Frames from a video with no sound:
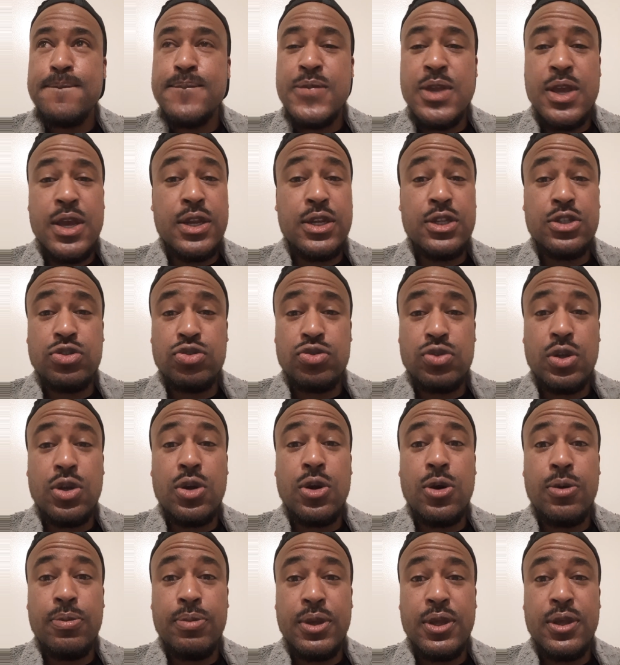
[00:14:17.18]
industry,
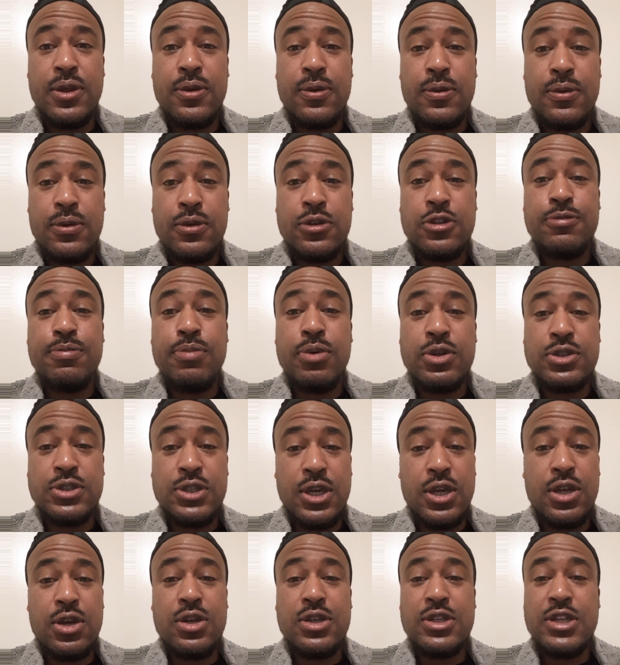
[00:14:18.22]
homie. Sports and
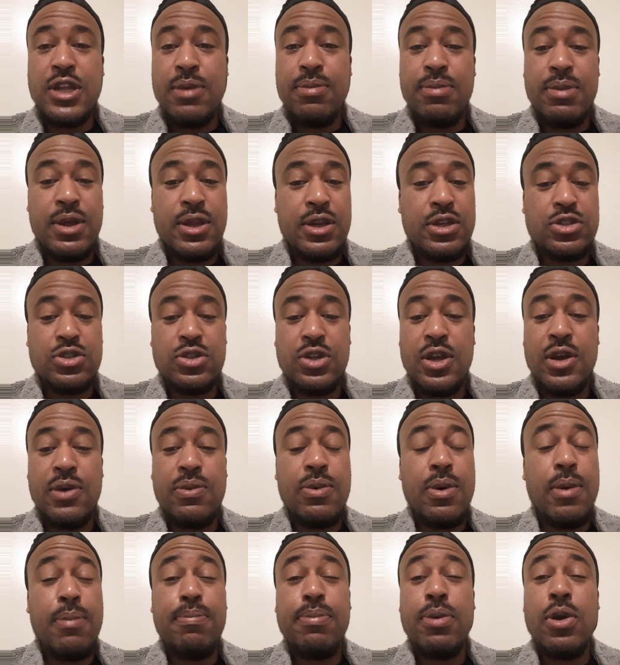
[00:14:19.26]
entertainment industry. It
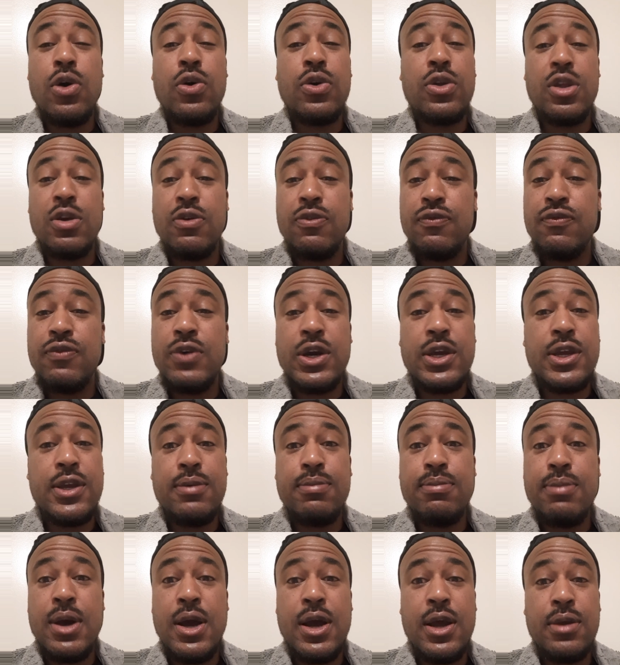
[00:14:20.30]
will blow your fucking
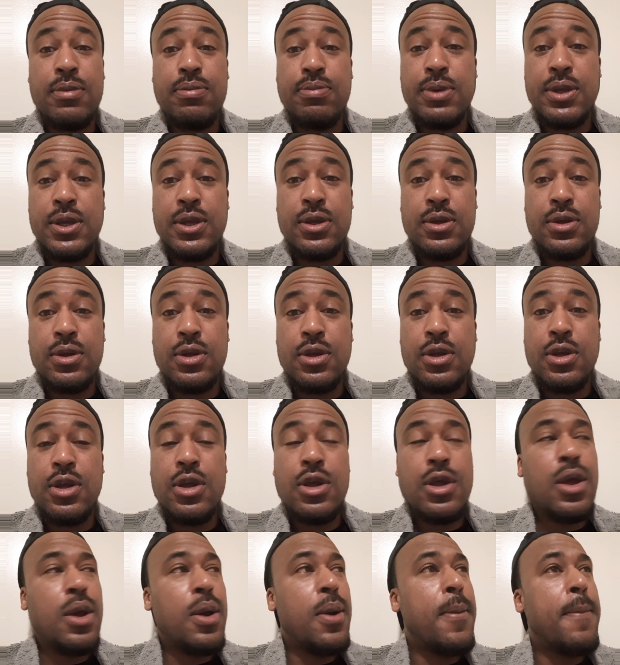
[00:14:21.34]
mind, B.
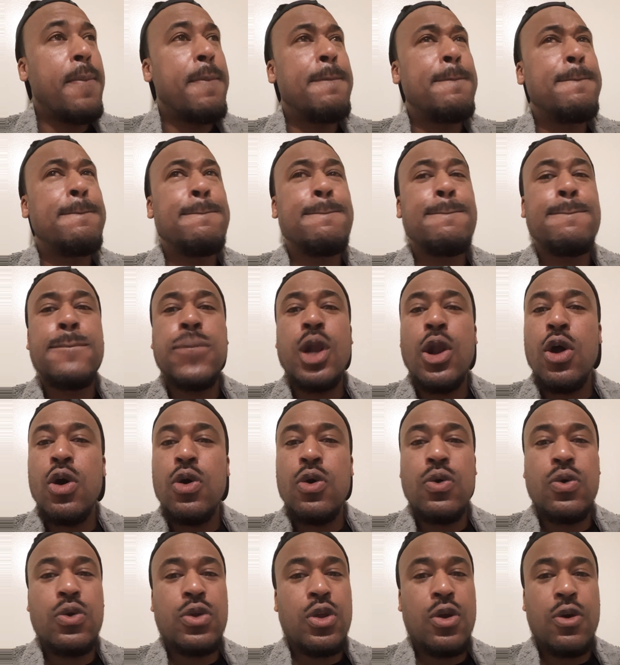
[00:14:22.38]

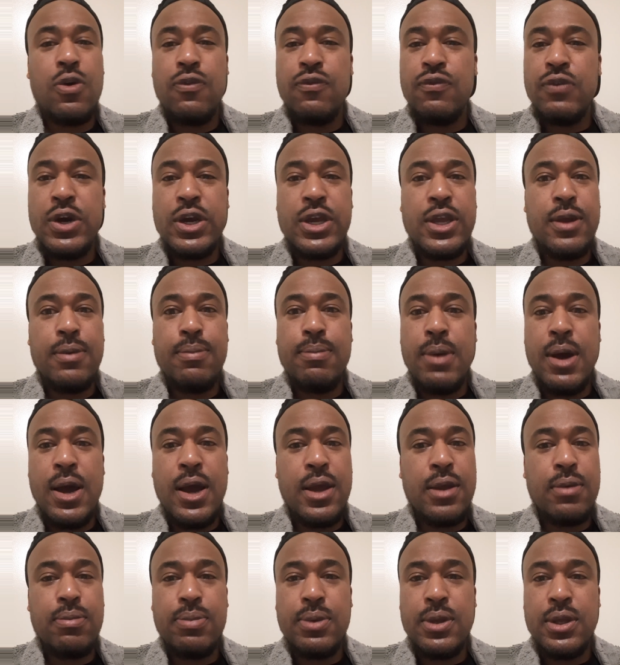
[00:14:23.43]
Blow your fucking
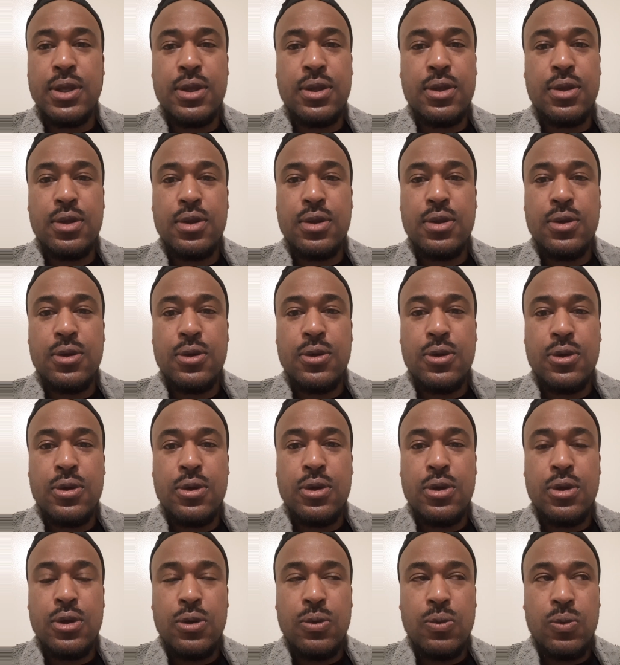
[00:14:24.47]
mind, B.
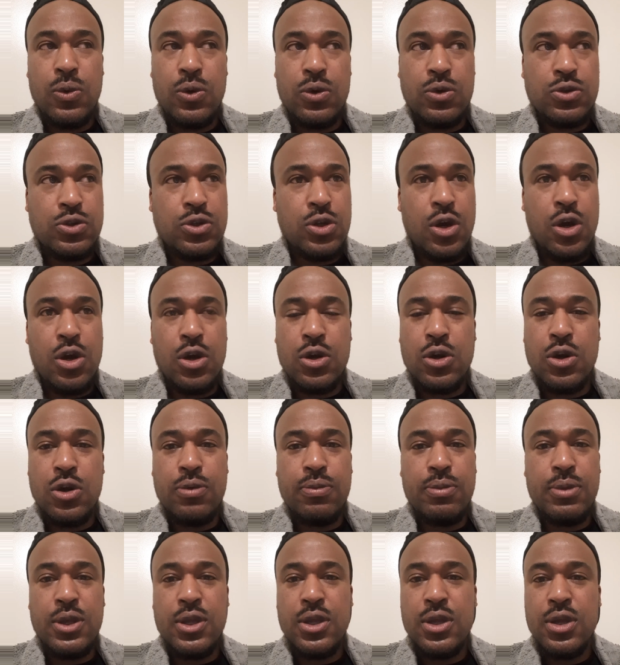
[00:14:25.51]
Real talk,
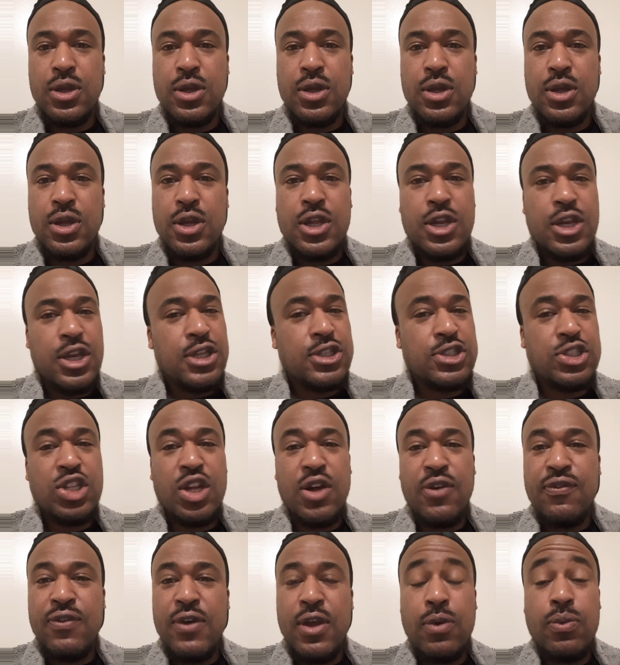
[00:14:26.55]
homie. This
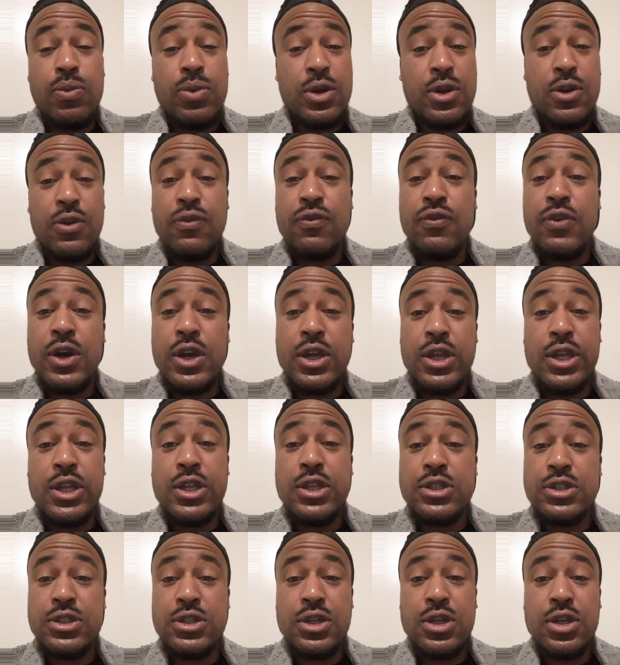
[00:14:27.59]
stuff ain't what the fuck is